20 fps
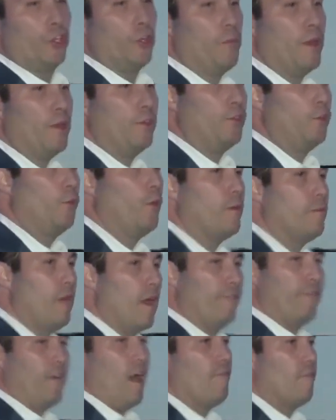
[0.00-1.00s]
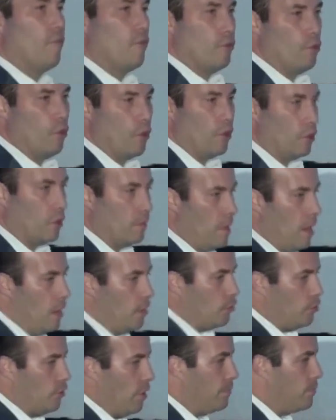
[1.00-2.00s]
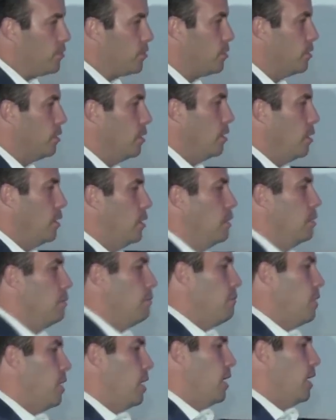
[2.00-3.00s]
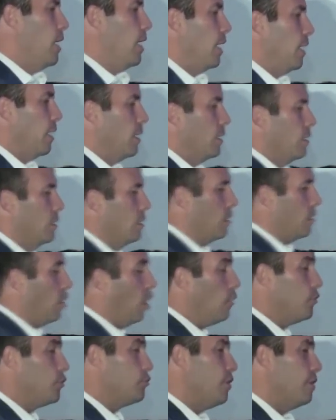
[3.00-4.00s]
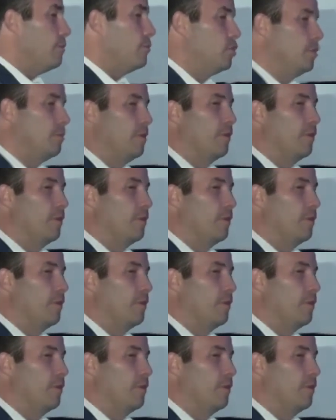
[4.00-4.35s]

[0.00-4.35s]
be doing my 500 nautical mile trips. My Gulfstream should be